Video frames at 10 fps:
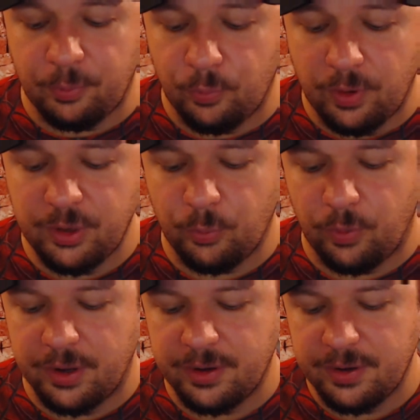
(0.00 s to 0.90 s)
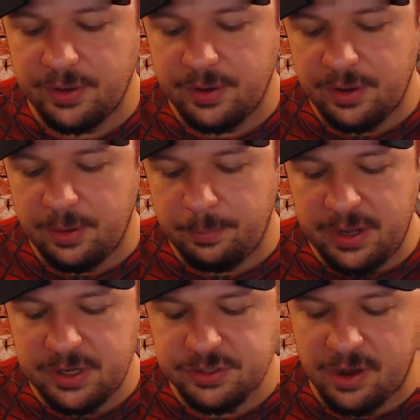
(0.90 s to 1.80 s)
one-to-one
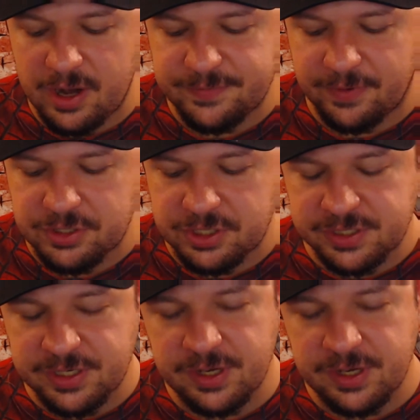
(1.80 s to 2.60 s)
miniaturized versions